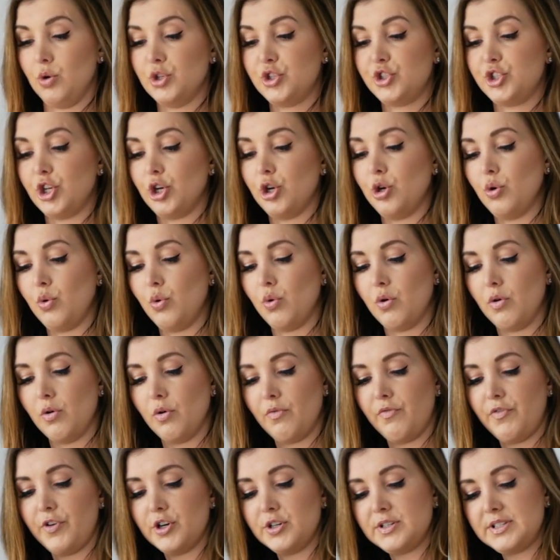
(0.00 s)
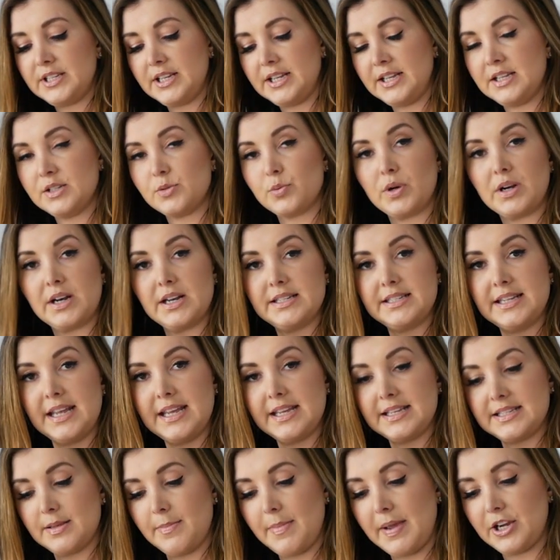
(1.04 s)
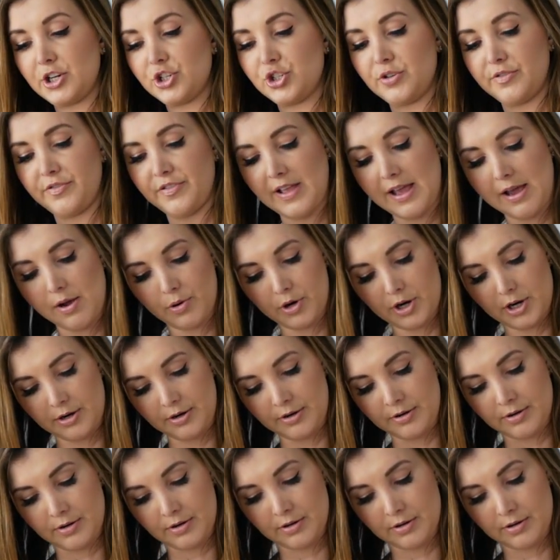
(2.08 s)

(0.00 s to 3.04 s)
So first thing is we're gonna take some extra flour,